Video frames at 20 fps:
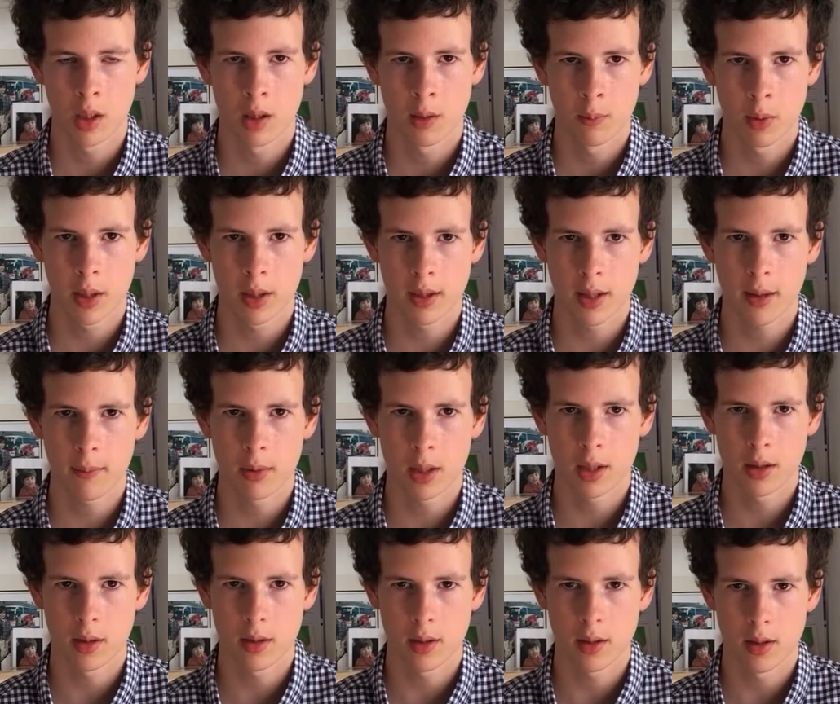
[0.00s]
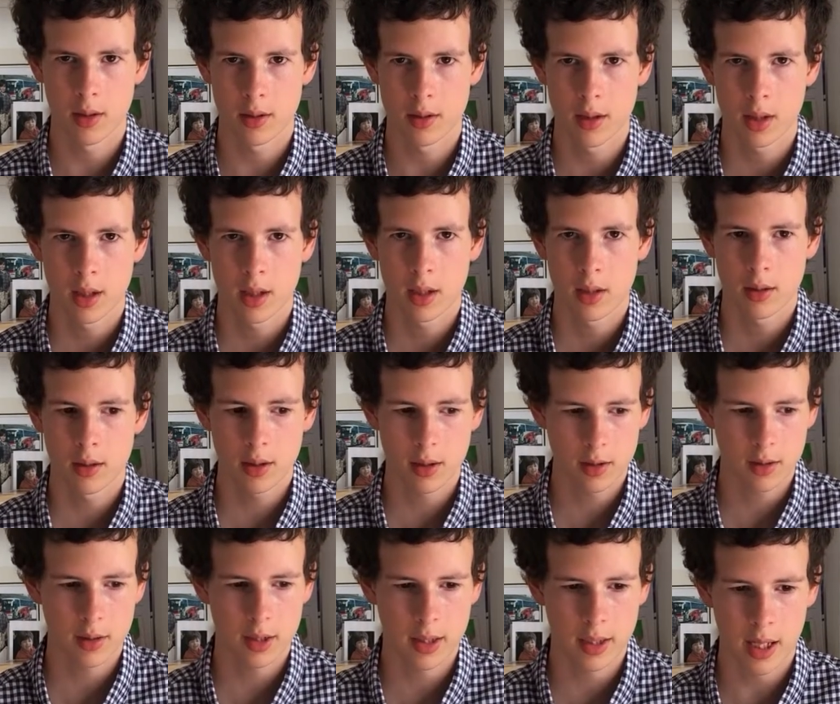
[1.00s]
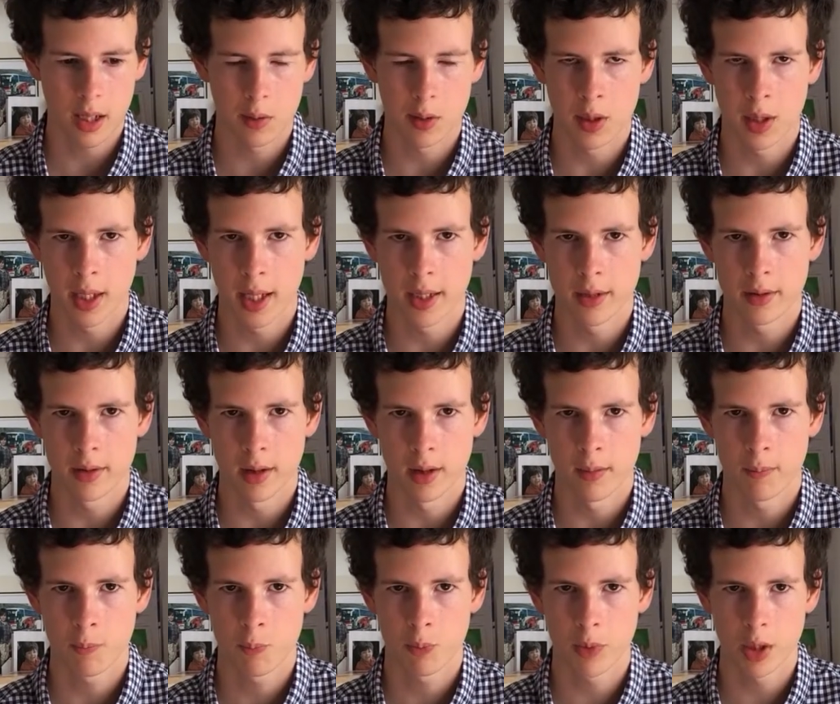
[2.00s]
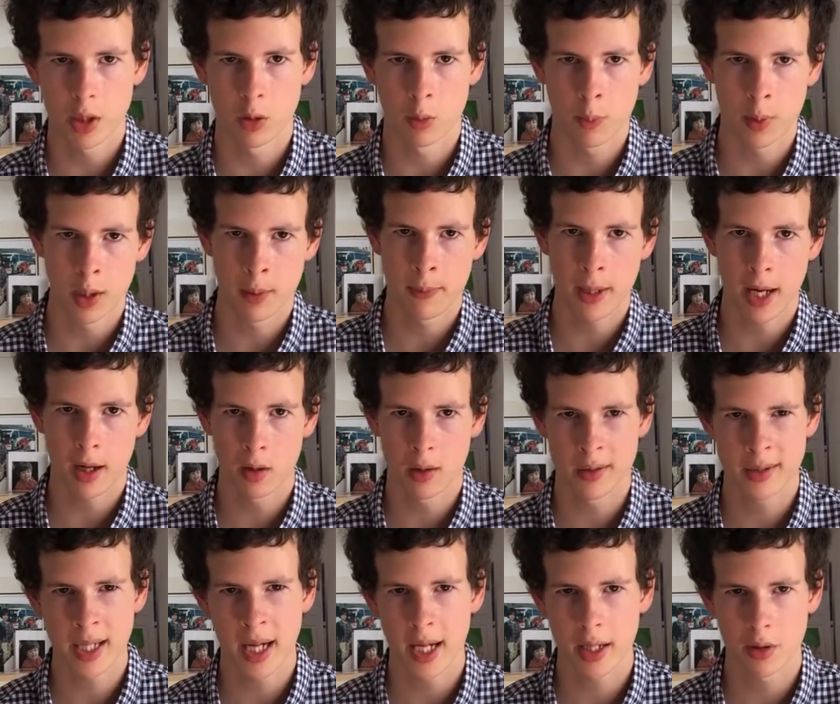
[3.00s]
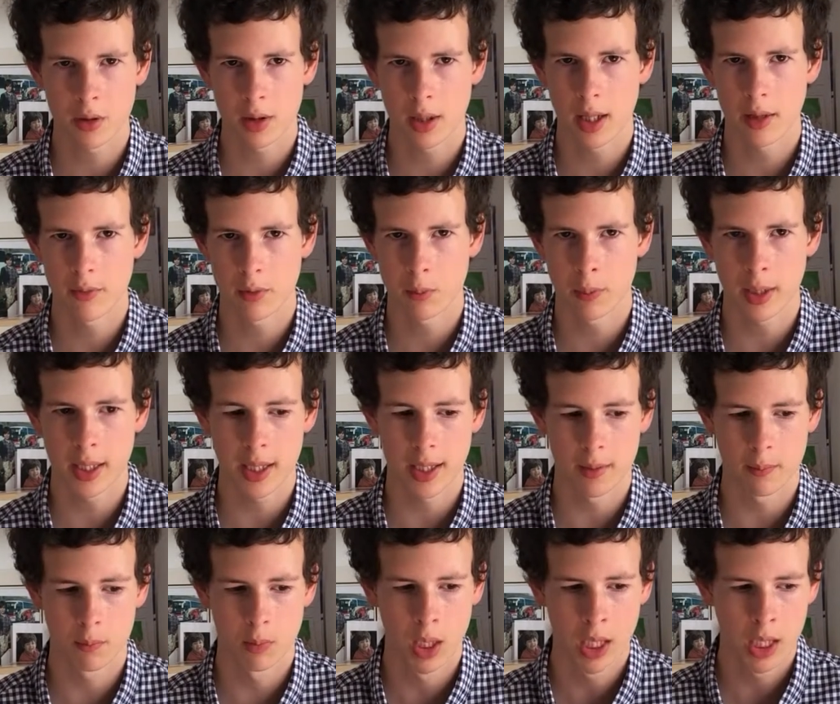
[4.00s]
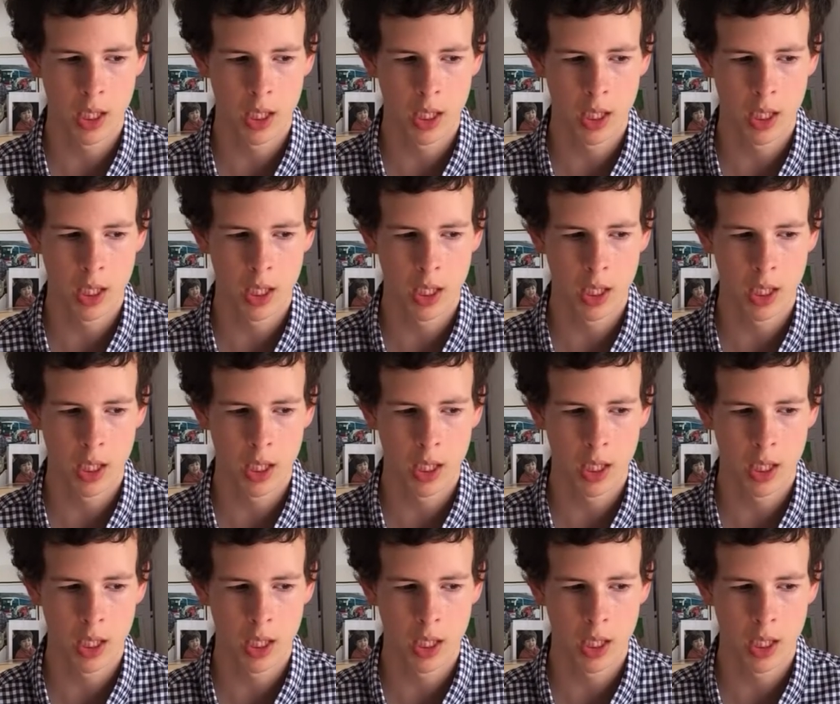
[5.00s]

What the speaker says: because that means that 16 hours later it will be about 10 or 11 p.m,